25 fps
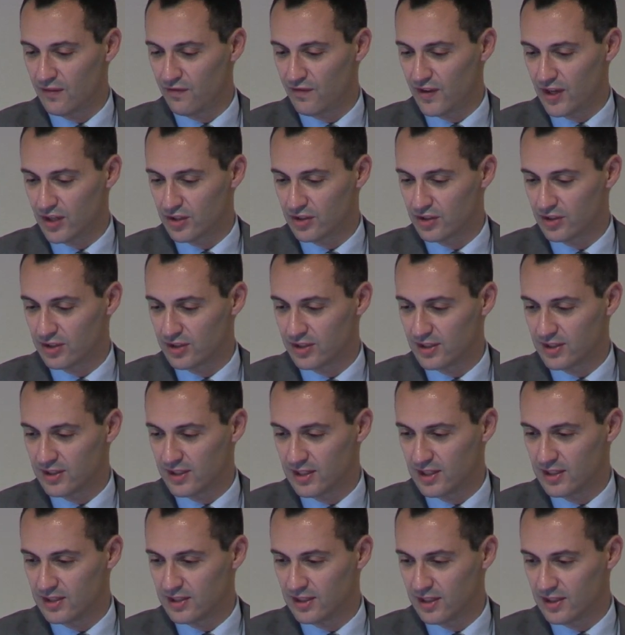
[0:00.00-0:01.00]
infectious
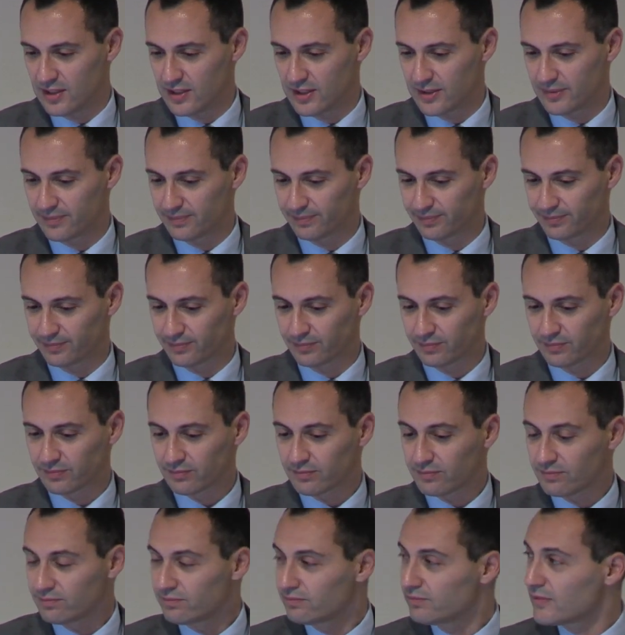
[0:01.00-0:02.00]
diseases.
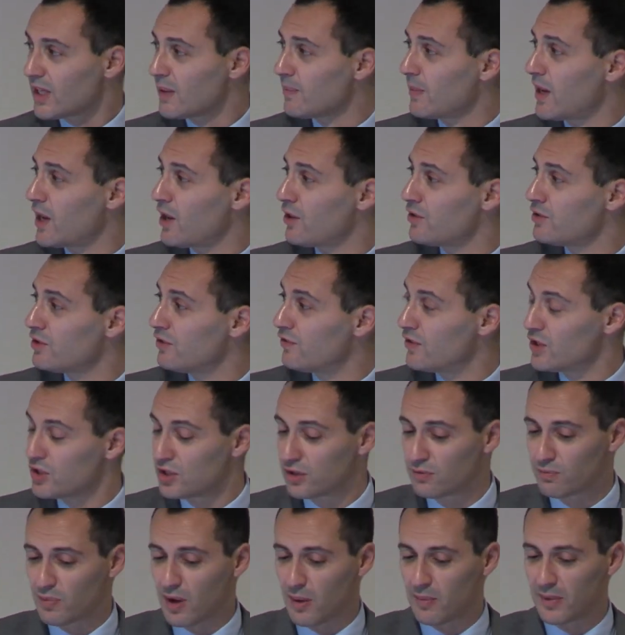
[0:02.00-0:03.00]
My own
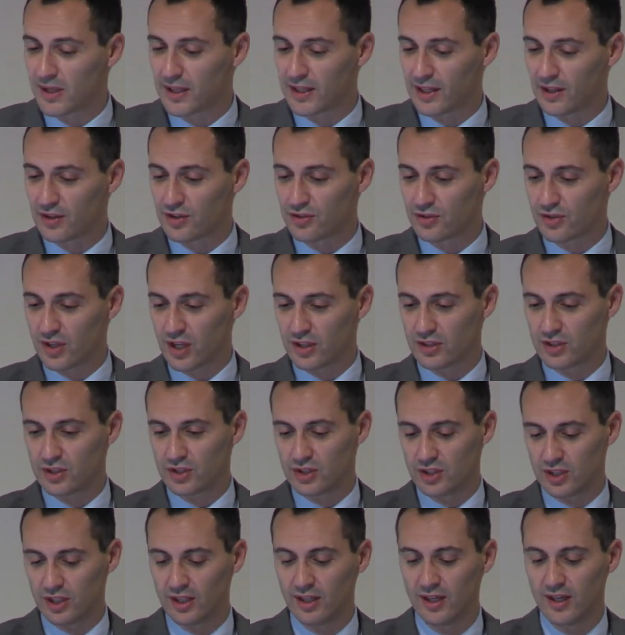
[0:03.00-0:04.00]
division, Public Health
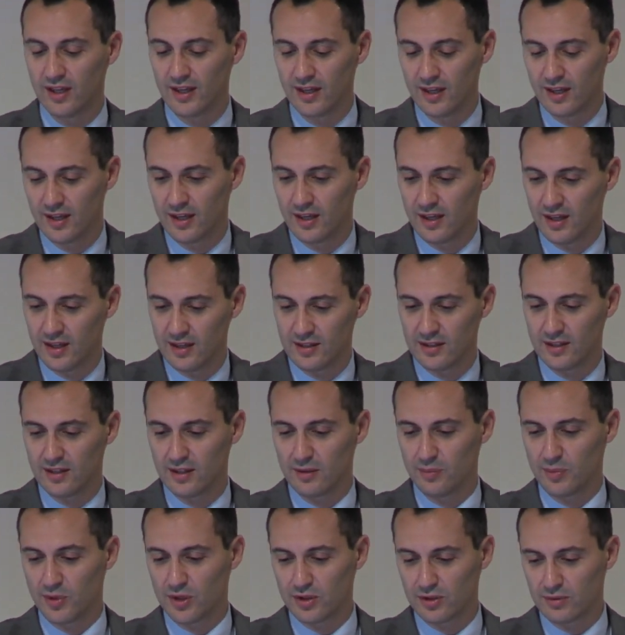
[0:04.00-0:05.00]
Strategy, is
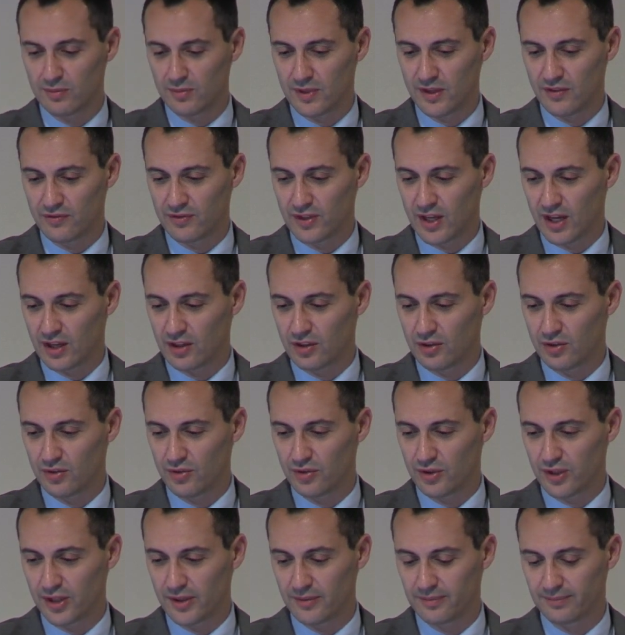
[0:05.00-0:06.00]
in the bottom left-hand
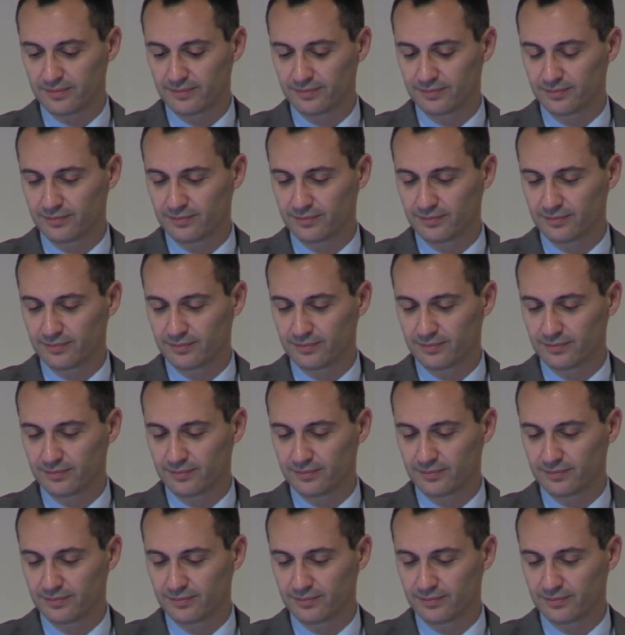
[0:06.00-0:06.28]
corner.